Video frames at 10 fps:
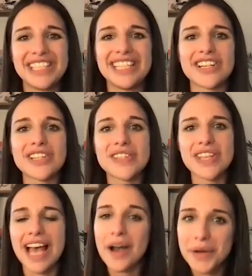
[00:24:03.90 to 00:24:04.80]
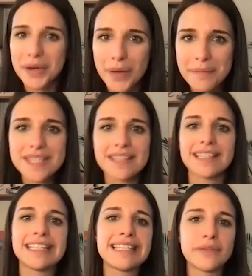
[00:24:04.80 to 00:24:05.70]
there's our
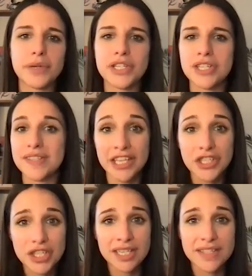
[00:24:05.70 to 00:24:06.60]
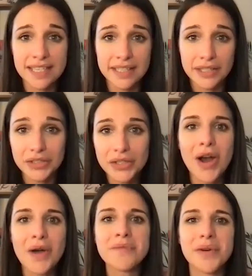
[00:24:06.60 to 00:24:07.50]
website, which is
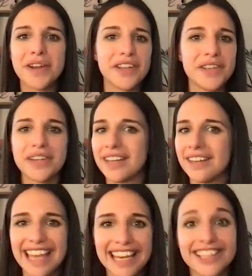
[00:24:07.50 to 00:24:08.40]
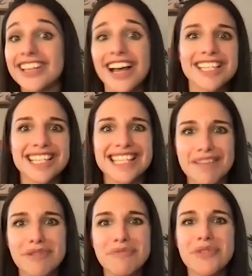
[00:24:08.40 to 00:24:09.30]
ingeniously.com, where you can get in touch and see
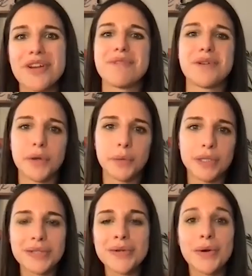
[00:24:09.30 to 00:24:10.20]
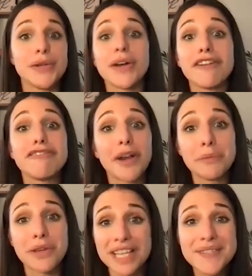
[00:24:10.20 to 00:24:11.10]
a bit more about what we do, or you can follow
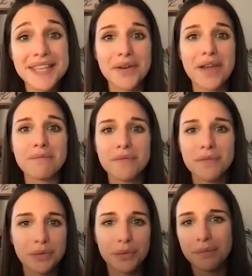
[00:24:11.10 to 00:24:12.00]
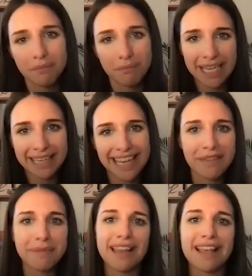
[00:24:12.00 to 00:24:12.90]
me on Instagram with my
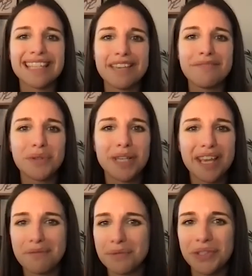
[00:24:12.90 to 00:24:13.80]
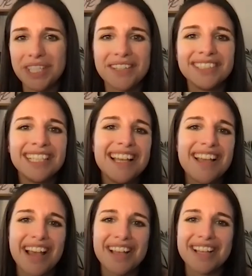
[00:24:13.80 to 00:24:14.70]
name and last name, Giulia Remondino,
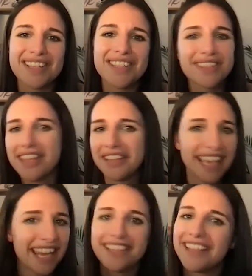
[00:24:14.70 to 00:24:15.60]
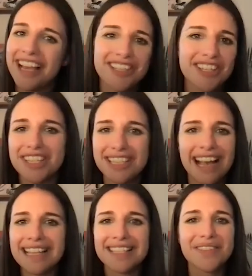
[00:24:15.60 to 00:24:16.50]
and get in touch and just
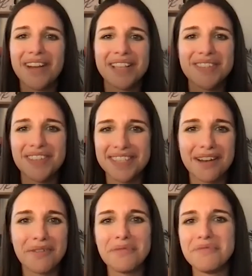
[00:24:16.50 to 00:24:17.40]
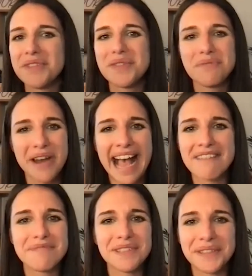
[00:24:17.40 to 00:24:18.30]
ask questions, and I will be super happy to